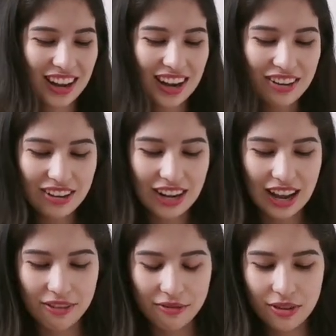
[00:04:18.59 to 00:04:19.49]
I already
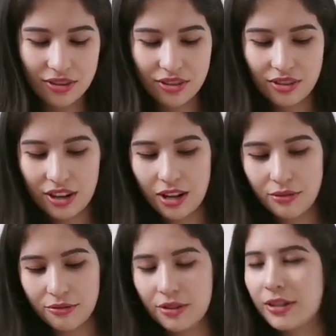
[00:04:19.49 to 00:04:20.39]
have one straw
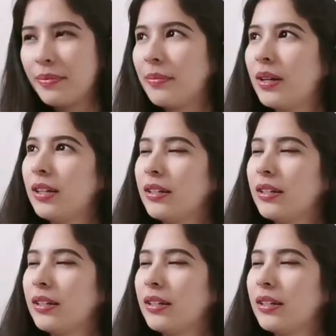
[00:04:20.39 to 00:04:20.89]
from